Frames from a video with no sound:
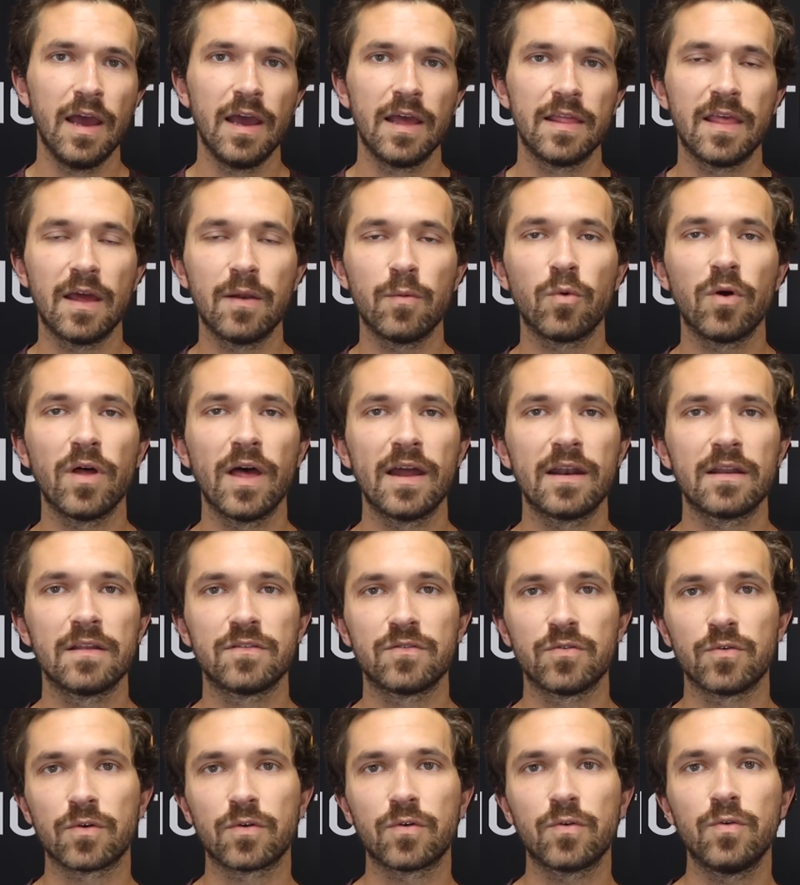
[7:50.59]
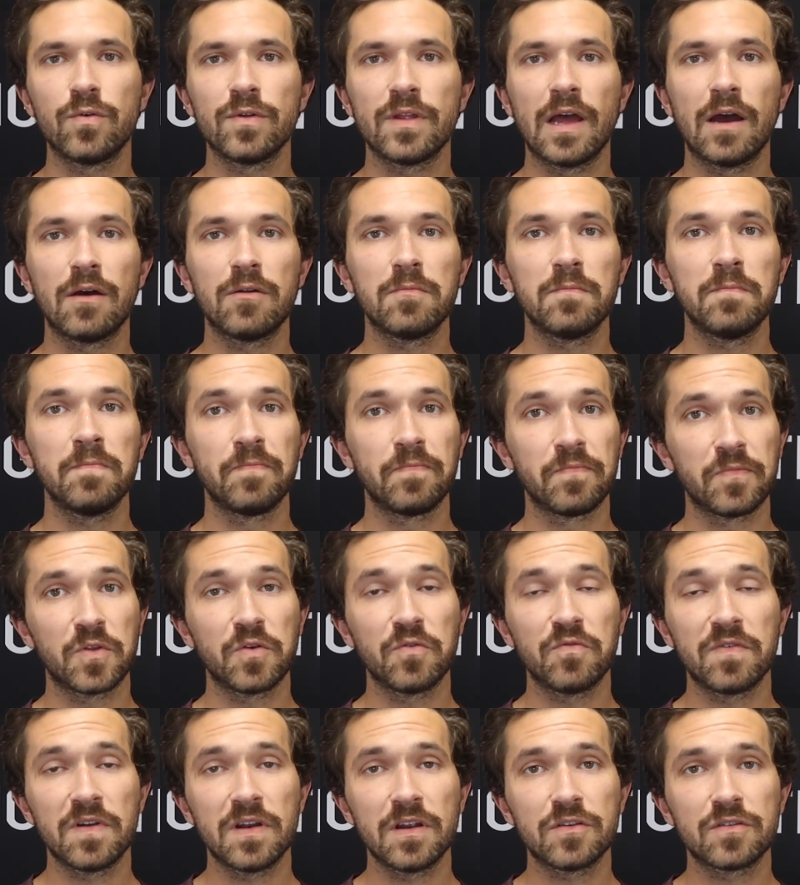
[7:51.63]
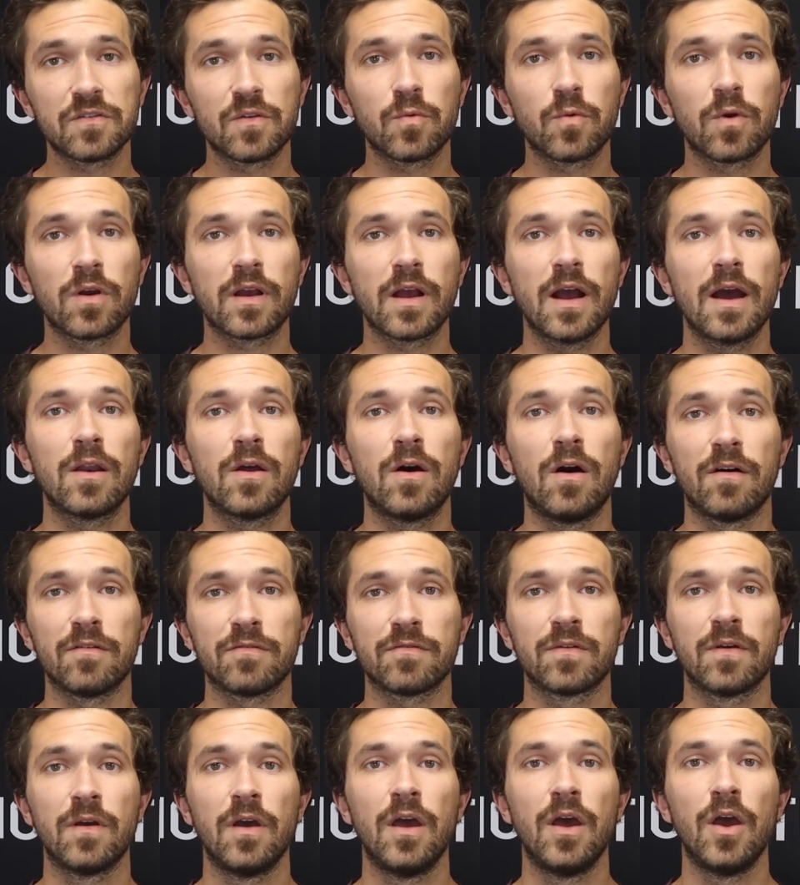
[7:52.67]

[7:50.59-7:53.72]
Then we'll head into a cool down to finish the workout off.